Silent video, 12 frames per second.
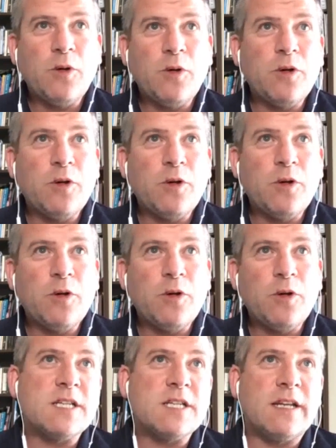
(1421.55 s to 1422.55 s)
But on
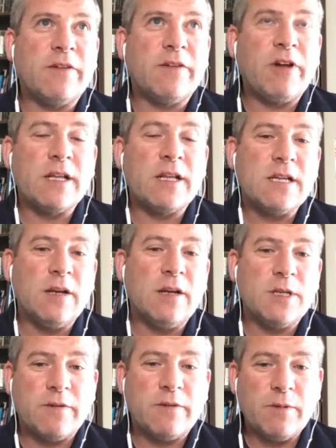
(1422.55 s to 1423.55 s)
the other side, and I
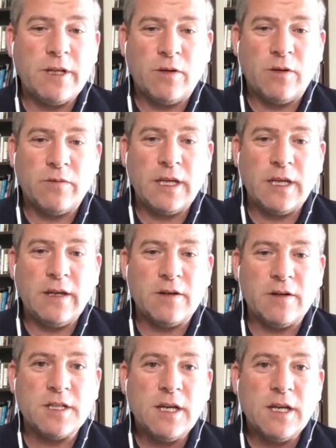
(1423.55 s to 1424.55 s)
reconciled myself with it over the
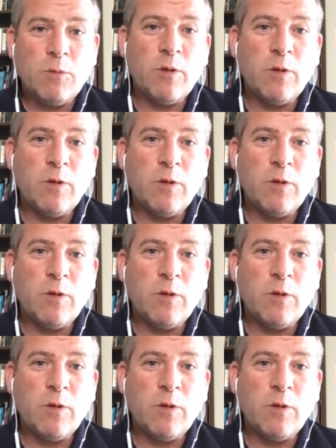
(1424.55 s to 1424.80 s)
years,